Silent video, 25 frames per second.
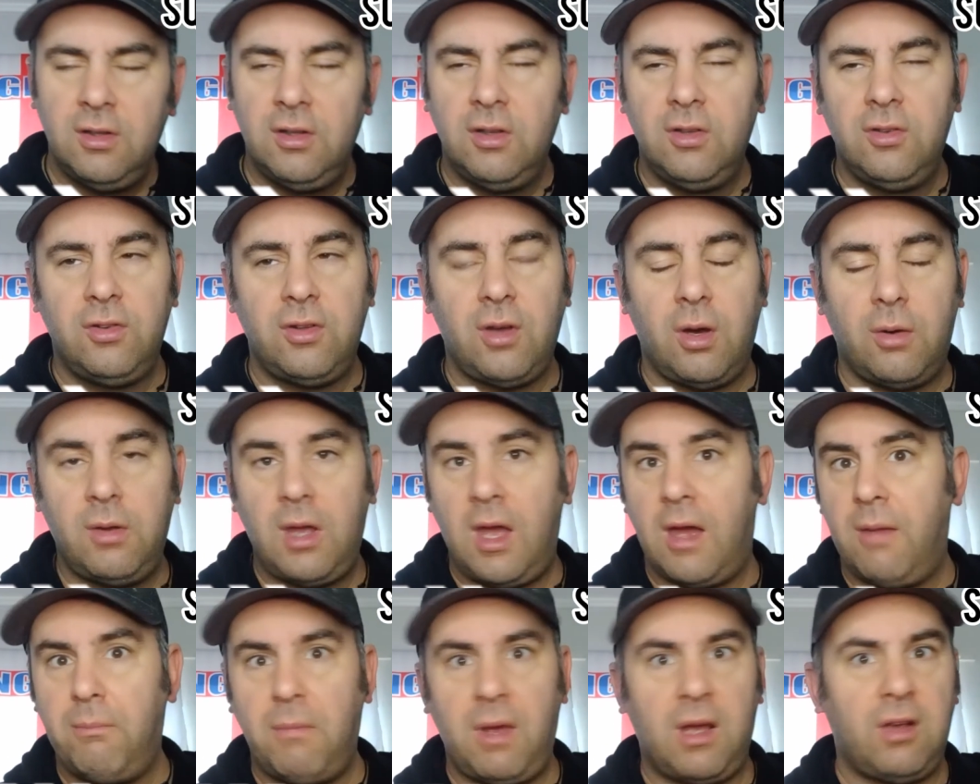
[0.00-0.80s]
So
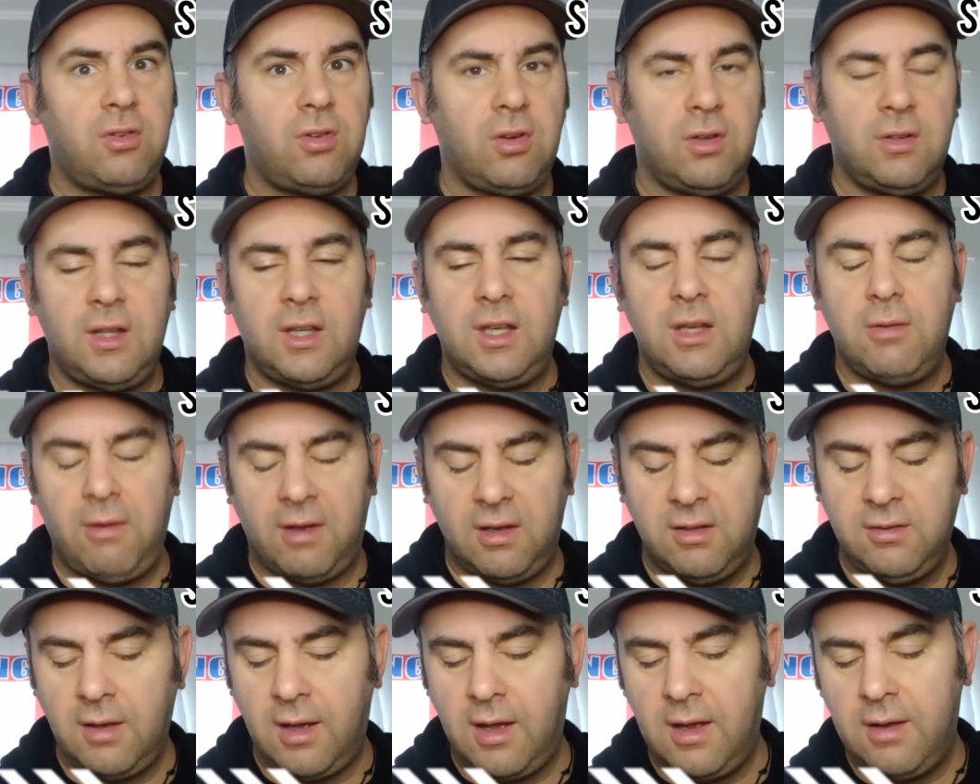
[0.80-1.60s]
yeah, make sure that you're
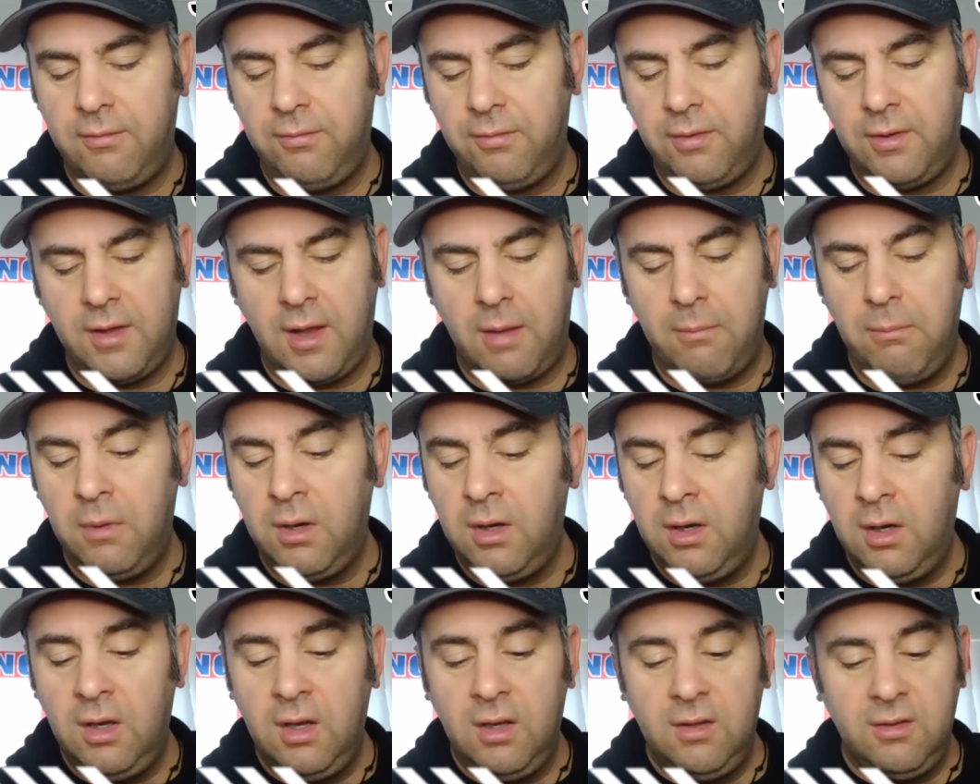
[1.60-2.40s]
excited for them.
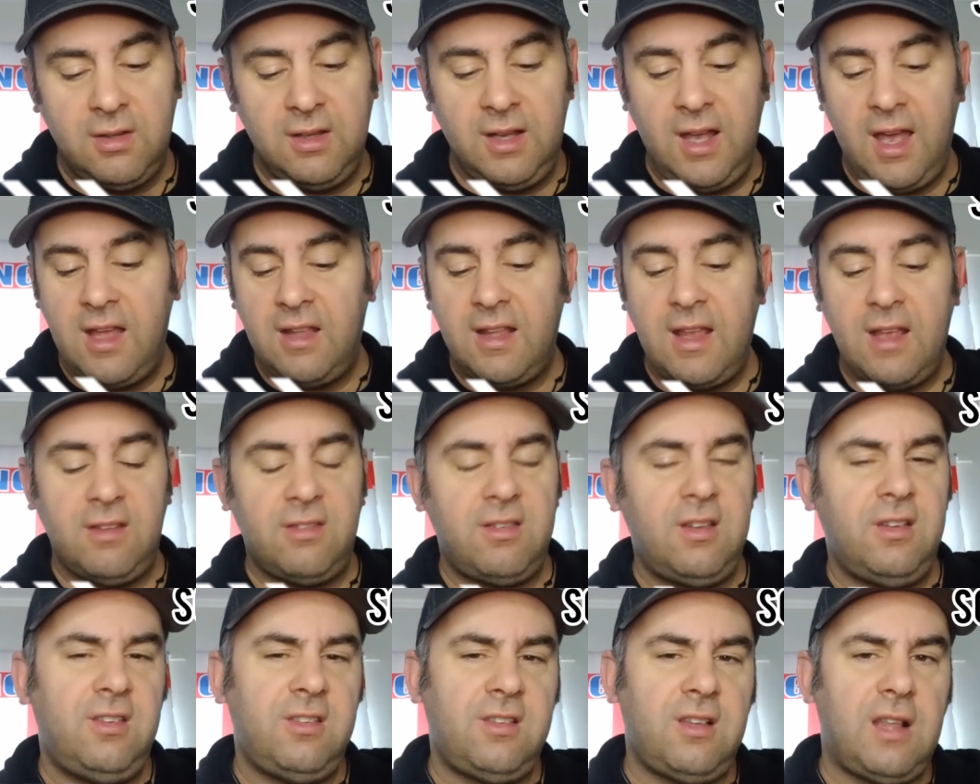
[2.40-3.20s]
So yeah, that's
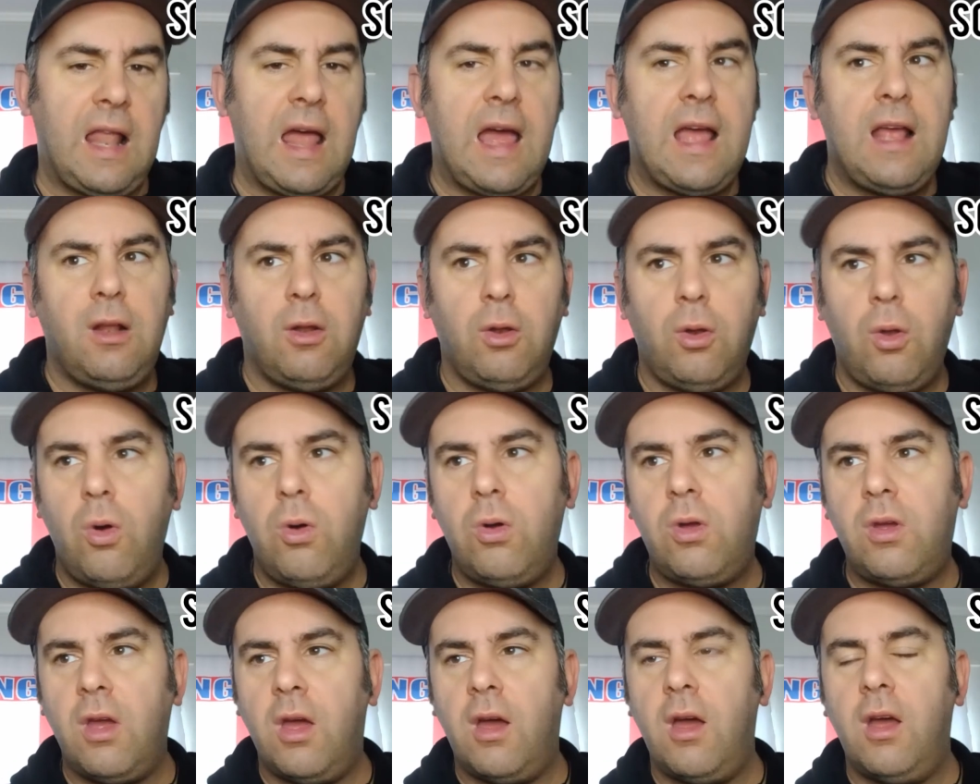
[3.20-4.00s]
a slight
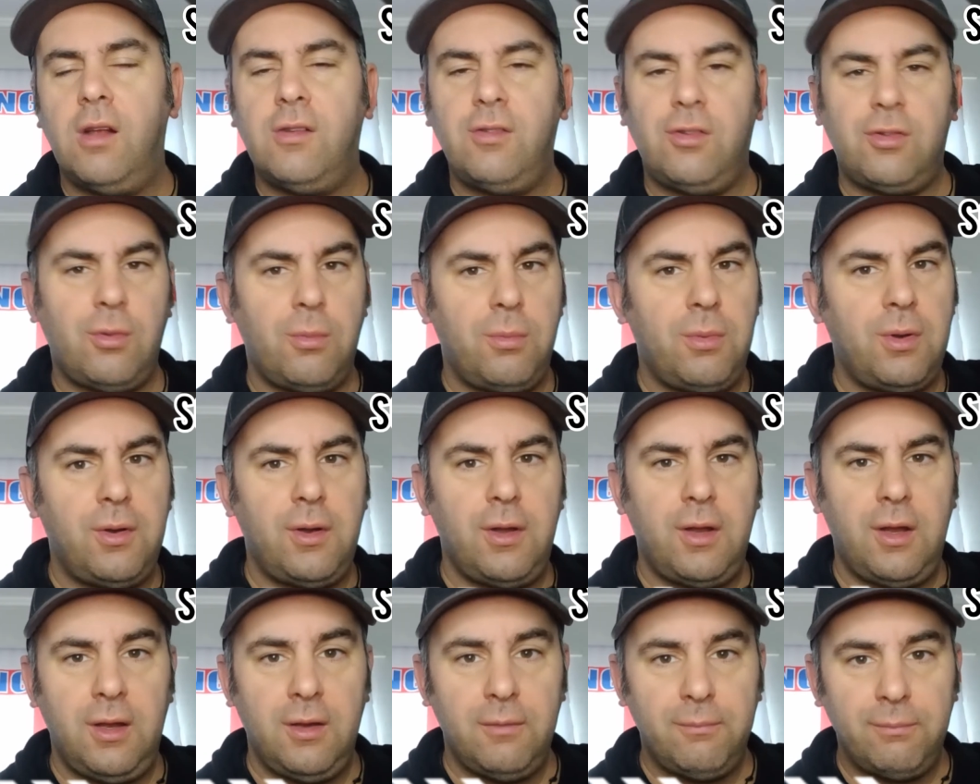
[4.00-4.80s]
look at some of
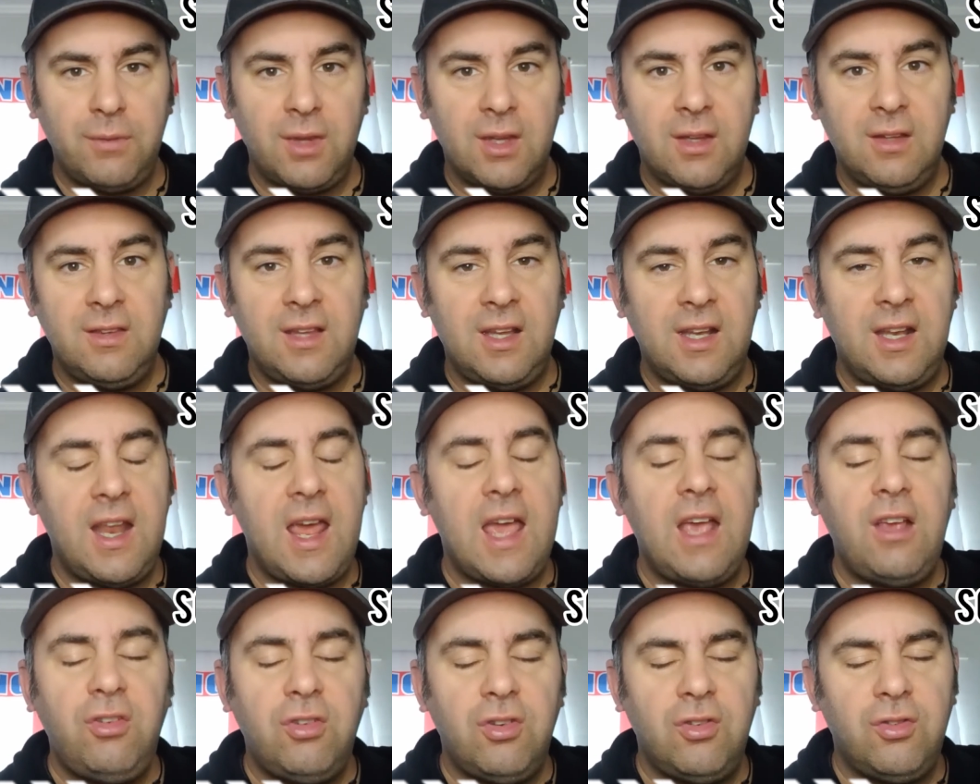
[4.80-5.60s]
the
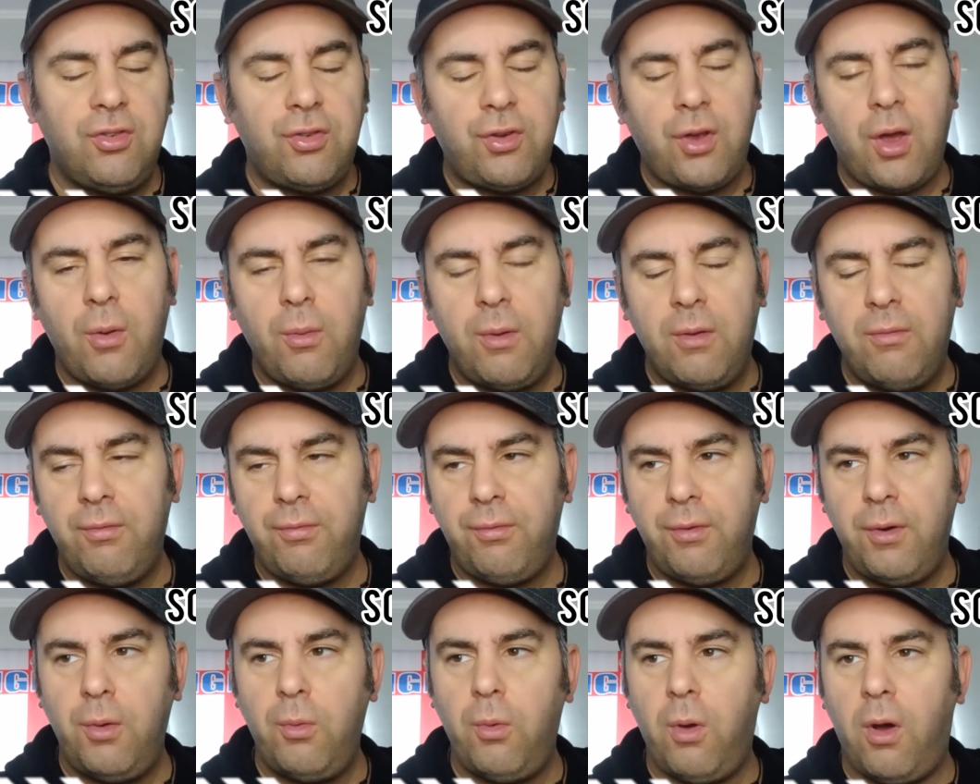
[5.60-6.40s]
nations going
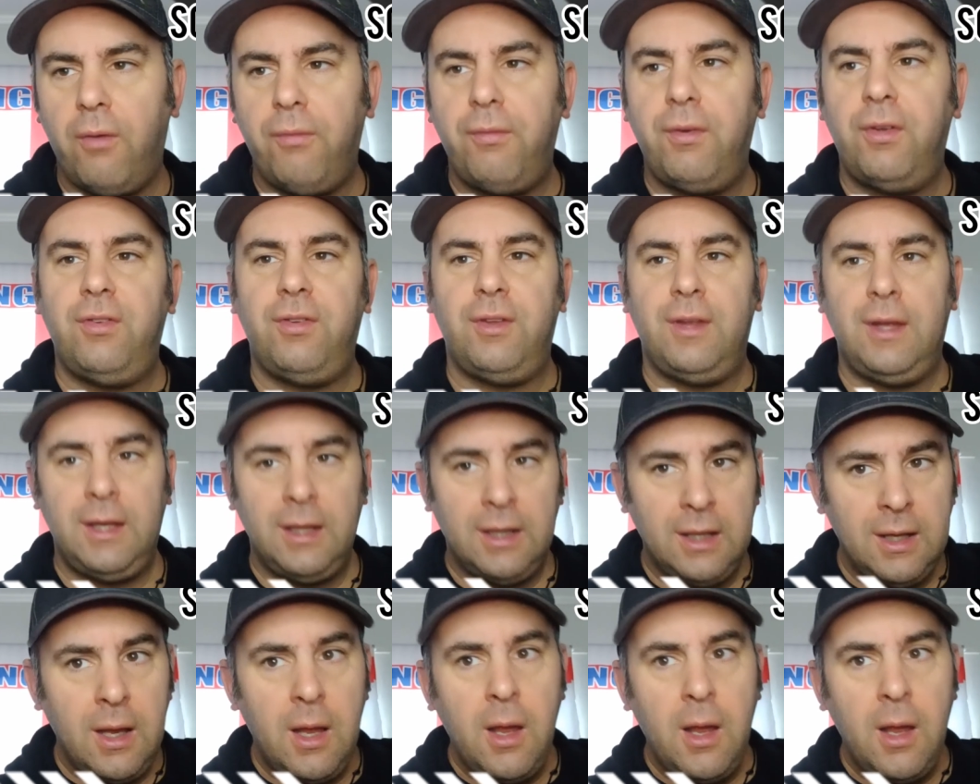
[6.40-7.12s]
through. Obviously,